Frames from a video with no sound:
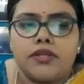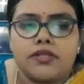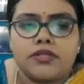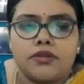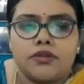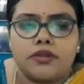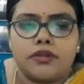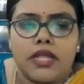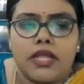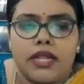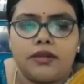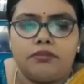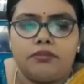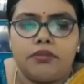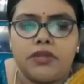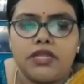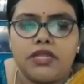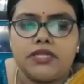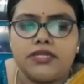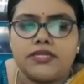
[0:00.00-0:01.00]
So that
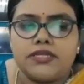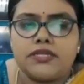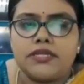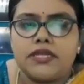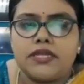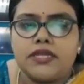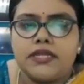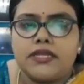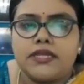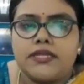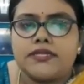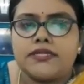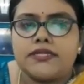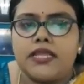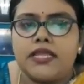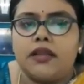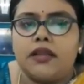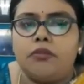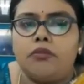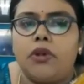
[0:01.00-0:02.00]
means
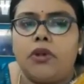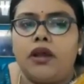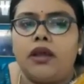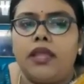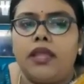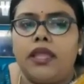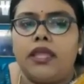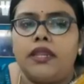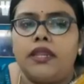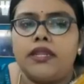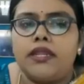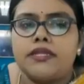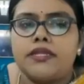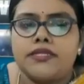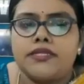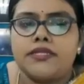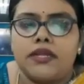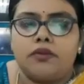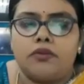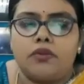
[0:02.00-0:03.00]
sigma n
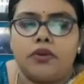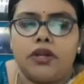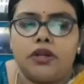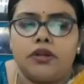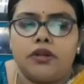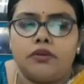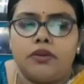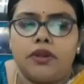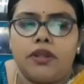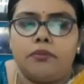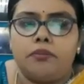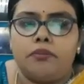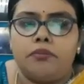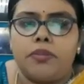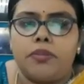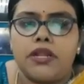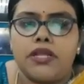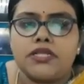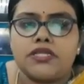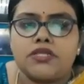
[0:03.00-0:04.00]
is equal to m
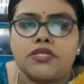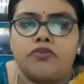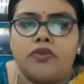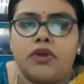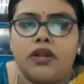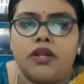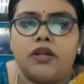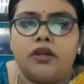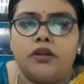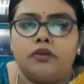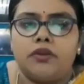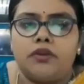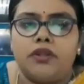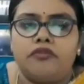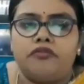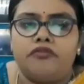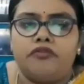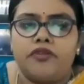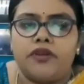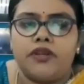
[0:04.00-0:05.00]
plus 1 to
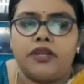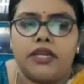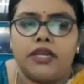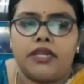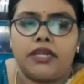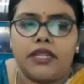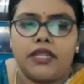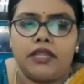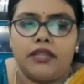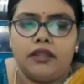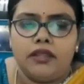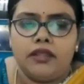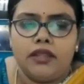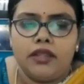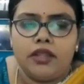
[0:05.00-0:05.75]
infinity.